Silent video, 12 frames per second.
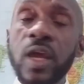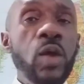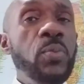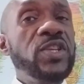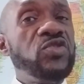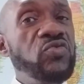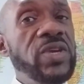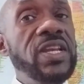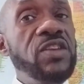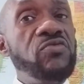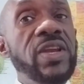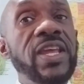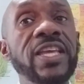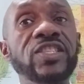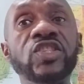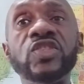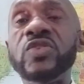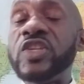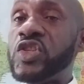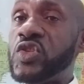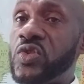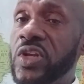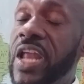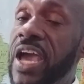which really relates to
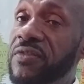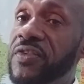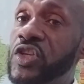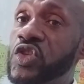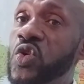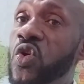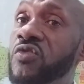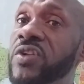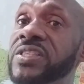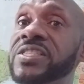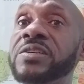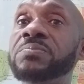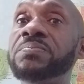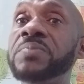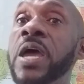life insurance and